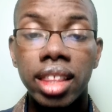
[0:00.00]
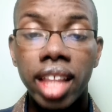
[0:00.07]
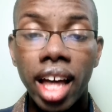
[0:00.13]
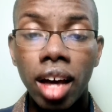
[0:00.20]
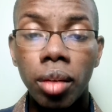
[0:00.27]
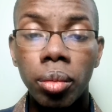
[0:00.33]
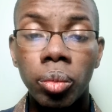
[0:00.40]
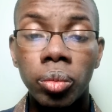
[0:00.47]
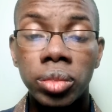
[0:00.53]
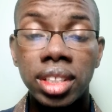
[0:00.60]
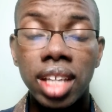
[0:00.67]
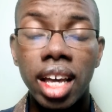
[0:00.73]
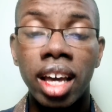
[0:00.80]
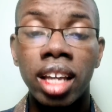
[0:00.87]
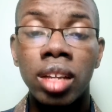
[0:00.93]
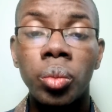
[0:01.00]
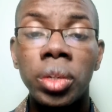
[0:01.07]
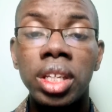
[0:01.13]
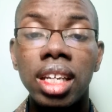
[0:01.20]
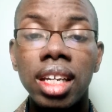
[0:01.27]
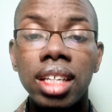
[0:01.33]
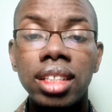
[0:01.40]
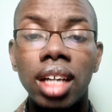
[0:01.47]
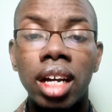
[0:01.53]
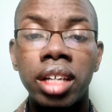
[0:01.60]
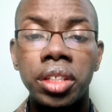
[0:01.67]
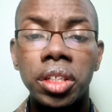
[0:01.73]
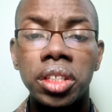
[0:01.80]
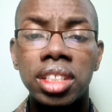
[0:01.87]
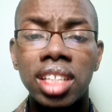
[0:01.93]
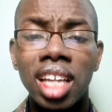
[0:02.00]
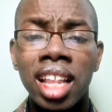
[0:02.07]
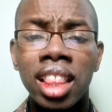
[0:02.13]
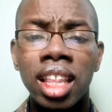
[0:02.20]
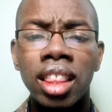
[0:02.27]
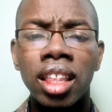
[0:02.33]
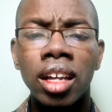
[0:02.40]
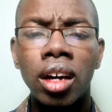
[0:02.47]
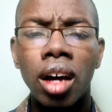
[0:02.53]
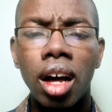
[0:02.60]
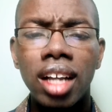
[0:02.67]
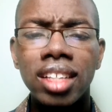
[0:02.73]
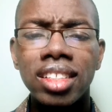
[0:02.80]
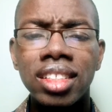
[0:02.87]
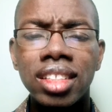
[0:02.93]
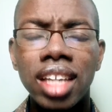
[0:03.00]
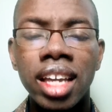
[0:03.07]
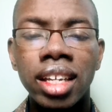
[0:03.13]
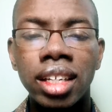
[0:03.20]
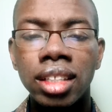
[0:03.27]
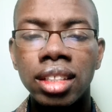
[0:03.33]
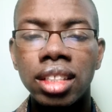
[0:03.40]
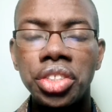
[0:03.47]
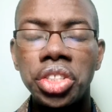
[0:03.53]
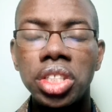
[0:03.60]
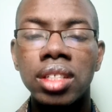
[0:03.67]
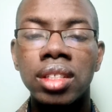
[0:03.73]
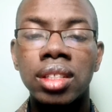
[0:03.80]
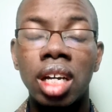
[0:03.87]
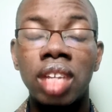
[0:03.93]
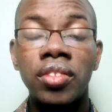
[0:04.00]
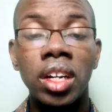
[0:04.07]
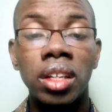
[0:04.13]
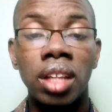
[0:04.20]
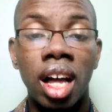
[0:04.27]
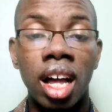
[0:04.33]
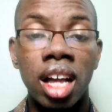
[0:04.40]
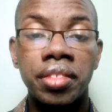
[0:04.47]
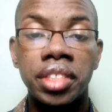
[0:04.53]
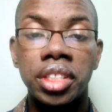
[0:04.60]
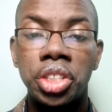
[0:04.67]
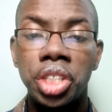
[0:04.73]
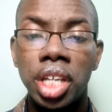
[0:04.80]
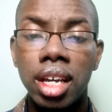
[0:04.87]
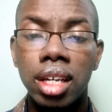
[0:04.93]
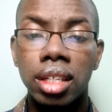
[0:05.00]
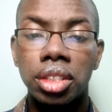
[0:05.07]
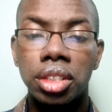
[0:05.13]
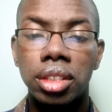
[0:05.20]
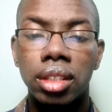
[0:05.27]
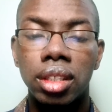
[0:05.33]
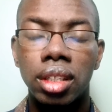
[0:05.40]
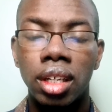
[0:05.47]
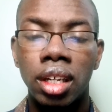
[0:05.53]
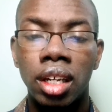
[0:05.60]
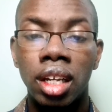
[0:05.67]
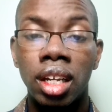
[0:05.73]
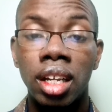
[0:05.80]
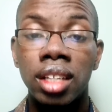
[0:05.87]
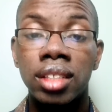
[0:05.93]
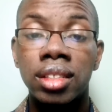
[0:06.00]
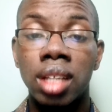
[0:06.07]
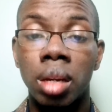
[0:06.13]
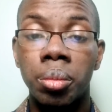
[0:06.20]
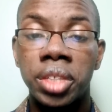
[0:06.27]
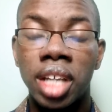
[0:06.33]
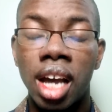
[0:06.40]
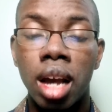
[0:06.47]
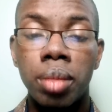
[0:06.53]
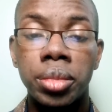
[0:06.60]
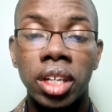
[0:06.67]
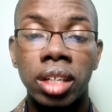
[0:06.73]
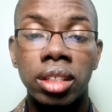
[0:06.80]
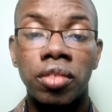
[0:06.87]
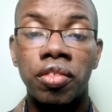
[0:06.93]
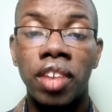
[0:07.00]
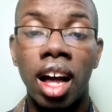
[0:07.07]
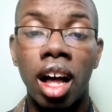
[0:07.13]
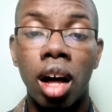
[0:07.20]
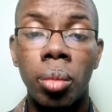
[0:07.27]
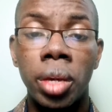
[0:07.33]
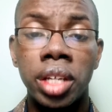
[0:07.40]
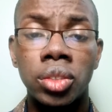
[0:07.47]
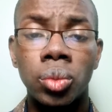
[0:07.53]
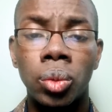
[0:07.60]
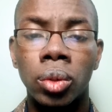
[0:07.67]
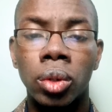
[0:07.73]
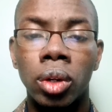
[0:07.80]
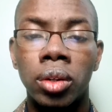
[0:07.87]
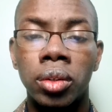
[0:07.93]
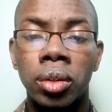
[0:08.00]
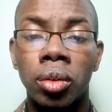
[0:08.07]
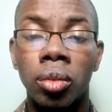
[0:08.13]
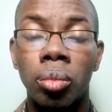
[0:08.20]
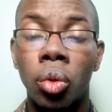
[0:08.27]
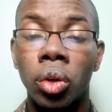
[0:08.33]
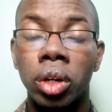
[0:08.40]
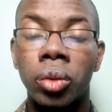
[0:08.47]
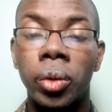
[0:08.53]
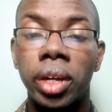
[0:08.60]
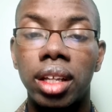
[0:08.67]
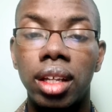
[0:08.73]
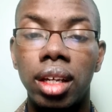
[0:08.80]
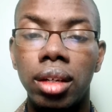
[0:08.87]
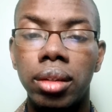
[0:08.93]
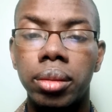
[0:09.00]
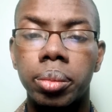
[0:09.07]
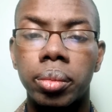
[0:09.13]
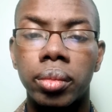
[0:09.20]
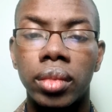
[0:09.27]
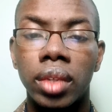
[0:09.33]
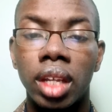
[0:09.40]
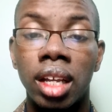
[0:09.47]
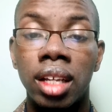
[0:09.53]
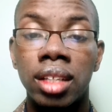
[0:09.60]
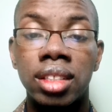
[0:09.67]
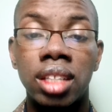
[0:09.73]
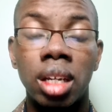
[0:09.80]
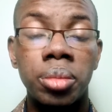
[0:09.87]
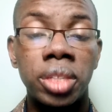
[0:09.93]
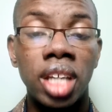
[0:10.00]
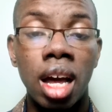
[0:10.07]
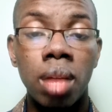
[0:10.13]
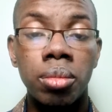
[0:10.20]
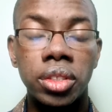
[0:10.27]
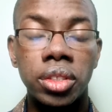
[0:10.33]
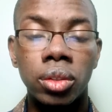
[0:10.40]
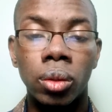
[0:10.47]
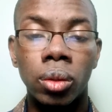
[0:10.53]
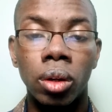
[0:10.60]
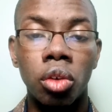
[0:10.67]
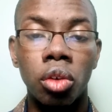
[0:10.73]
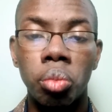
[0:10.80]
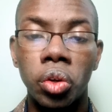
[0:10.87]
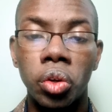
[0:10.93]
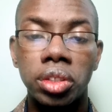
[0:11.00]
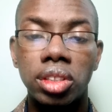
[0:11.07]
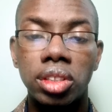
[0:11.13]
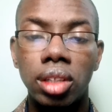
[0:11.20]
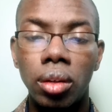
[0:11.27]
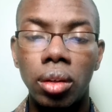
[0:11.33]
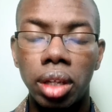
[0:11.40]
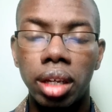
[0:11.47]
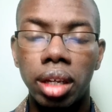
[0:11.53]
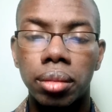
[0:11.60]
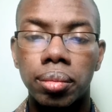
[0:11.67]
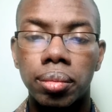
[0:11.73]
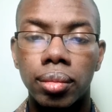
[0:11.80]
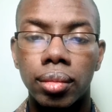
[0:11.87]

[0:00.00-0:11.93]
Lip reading: That said, we need to understand that the causes and conditions of our lives change. Sometimes our defilements will grow more quickly, sometimes they'll grow more slowly.